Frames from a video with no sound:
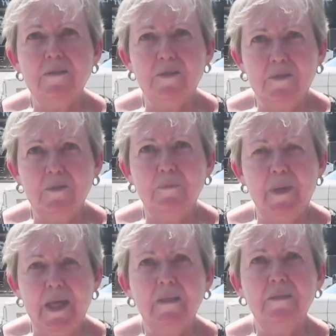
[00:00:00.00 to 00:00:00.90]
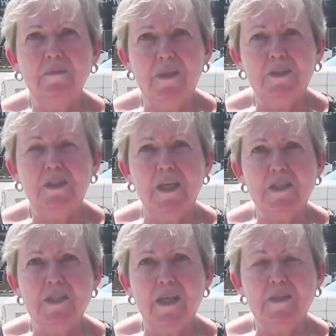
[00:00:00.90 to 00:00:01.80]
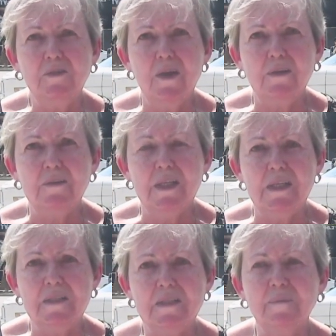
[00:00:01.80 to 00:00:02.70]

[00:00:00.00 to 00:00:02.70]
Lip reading: to make the real change that Toronto needs.